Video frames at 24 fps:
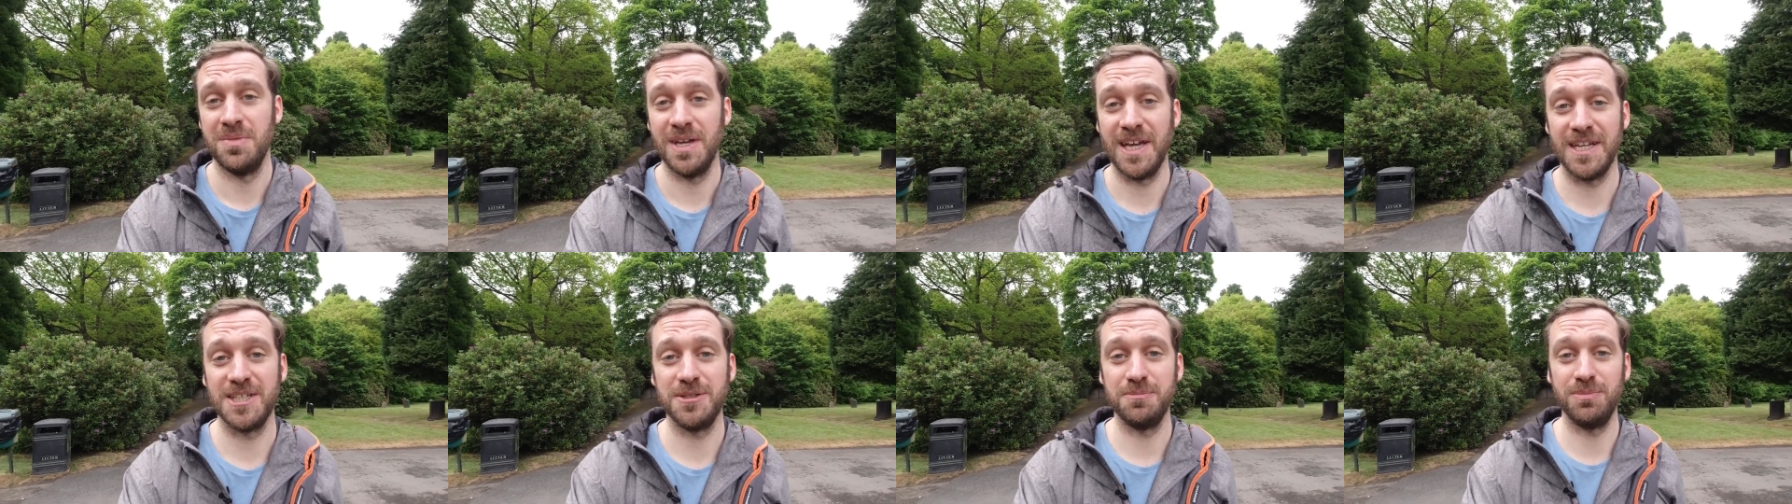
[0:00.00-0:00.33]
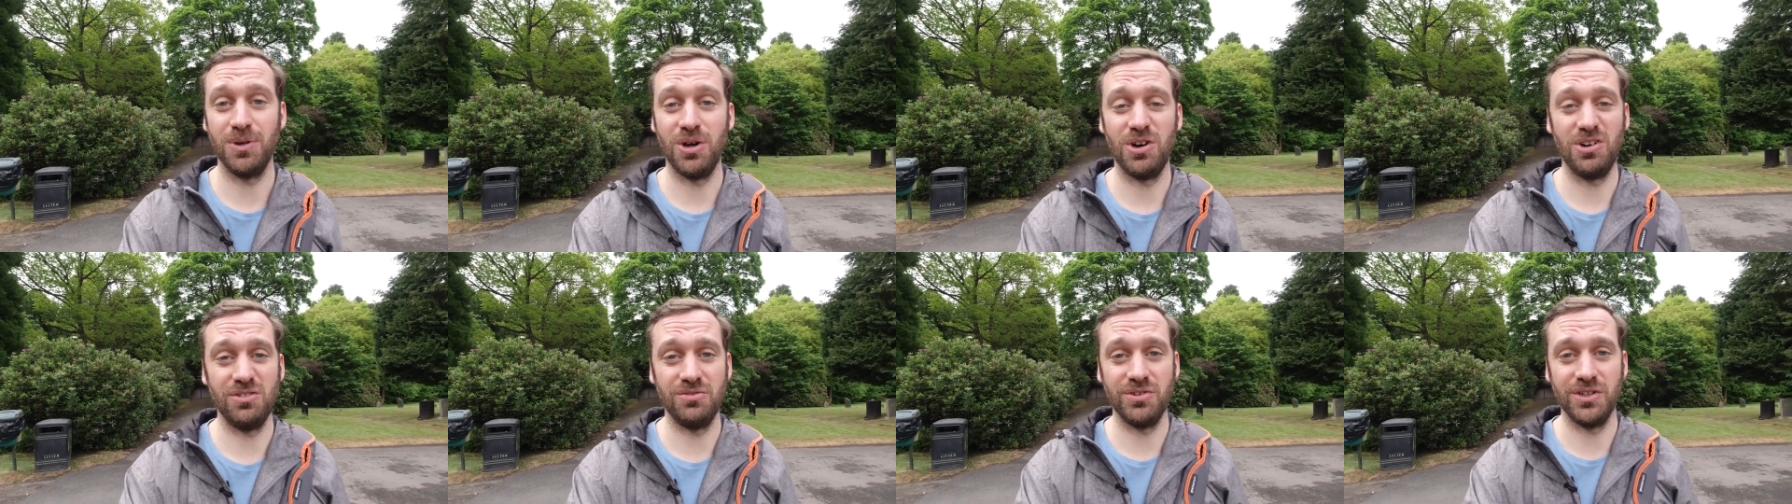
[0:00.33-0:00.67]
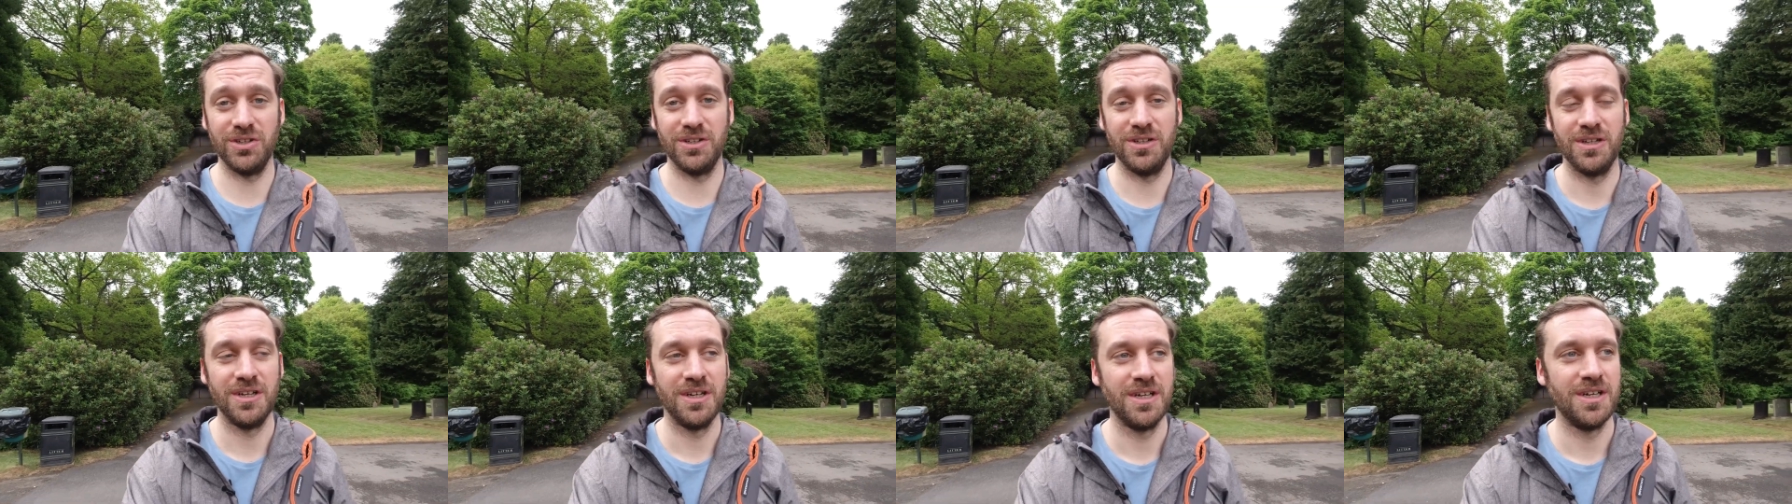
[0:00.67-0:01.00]
explore
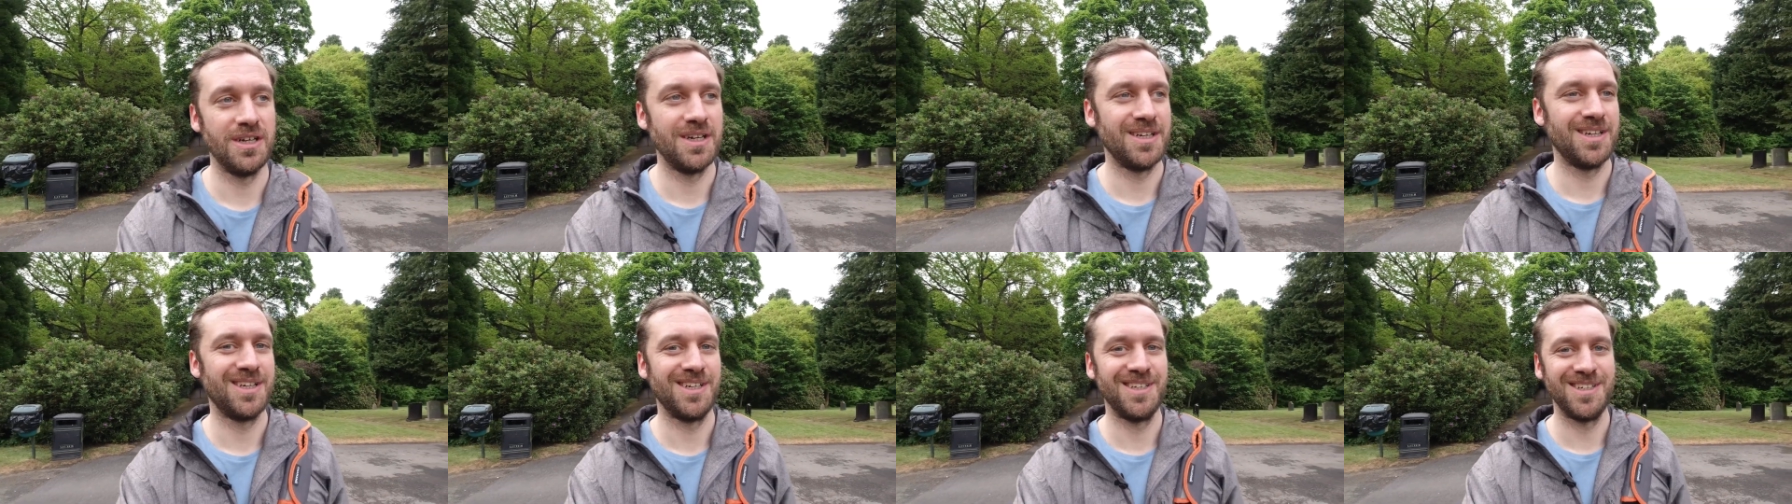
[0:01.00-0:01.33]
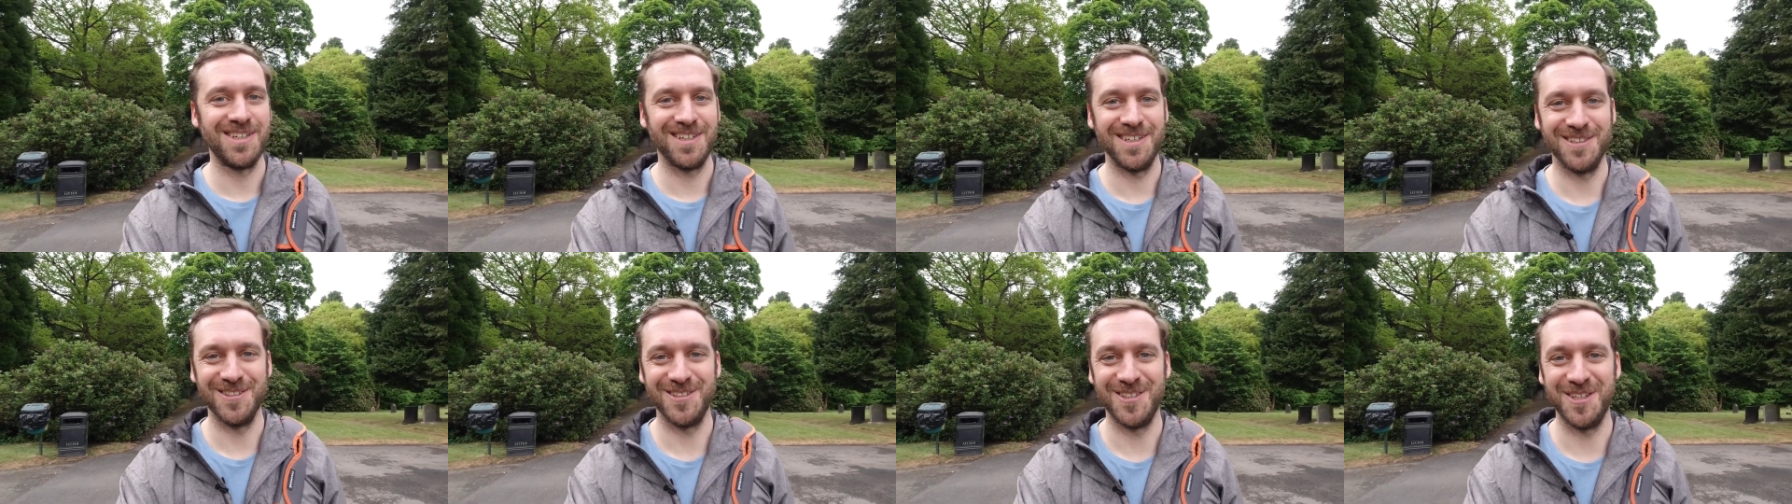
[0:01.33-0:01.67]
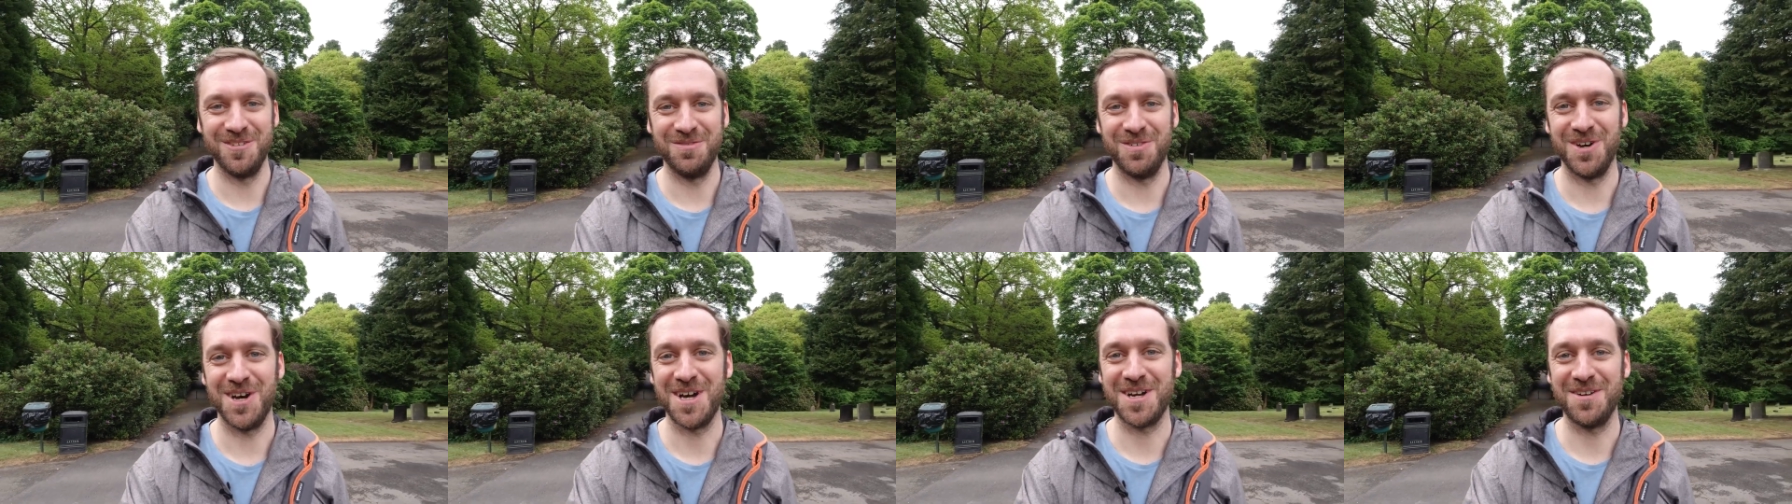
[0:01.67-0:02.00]
and see
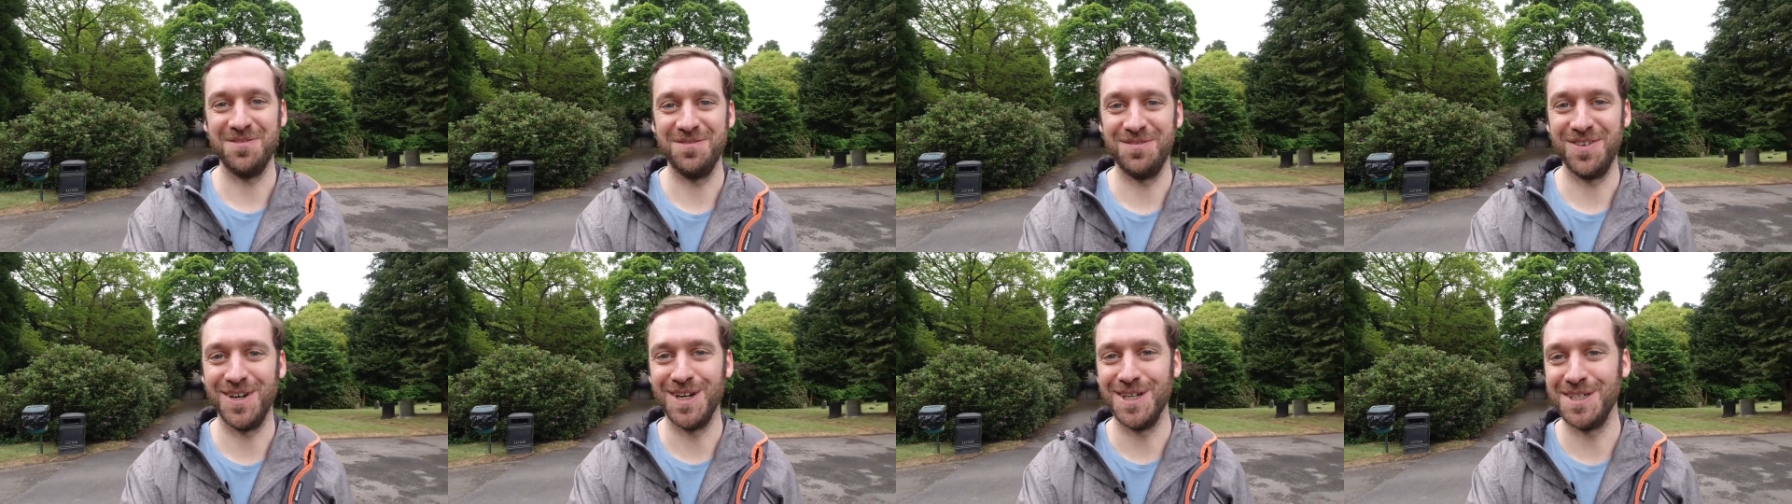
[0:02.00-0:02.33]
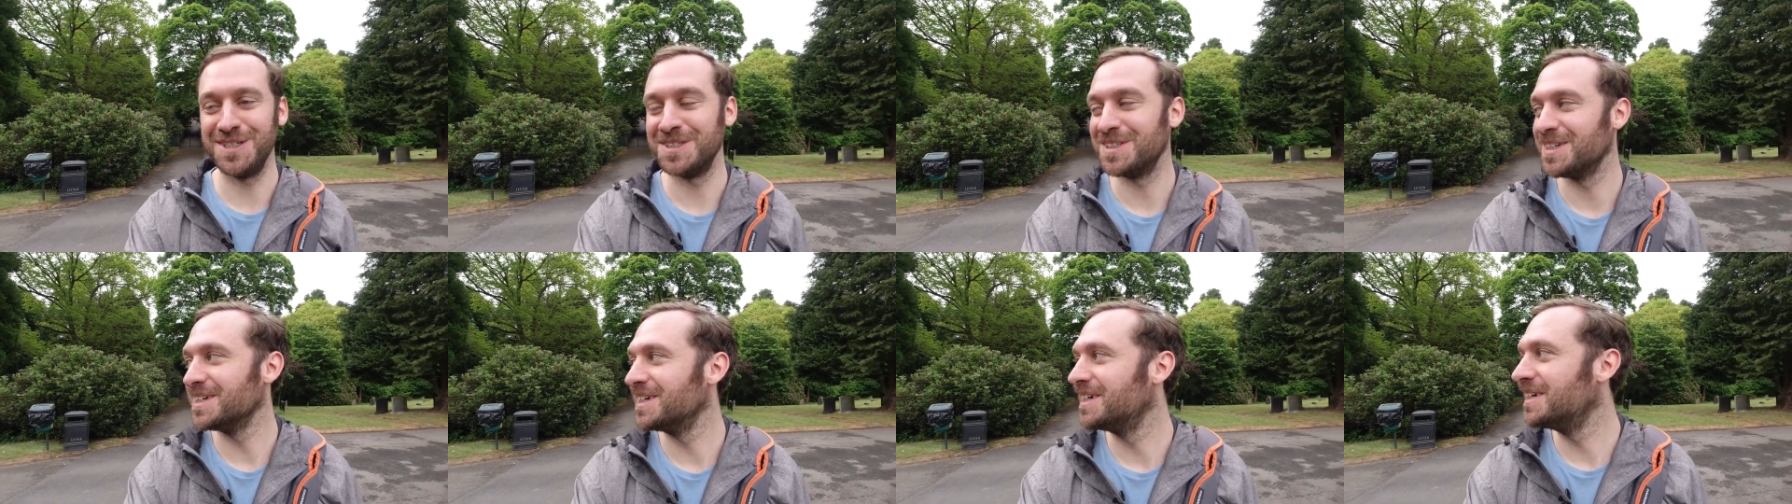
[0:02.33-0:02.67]
what I can find.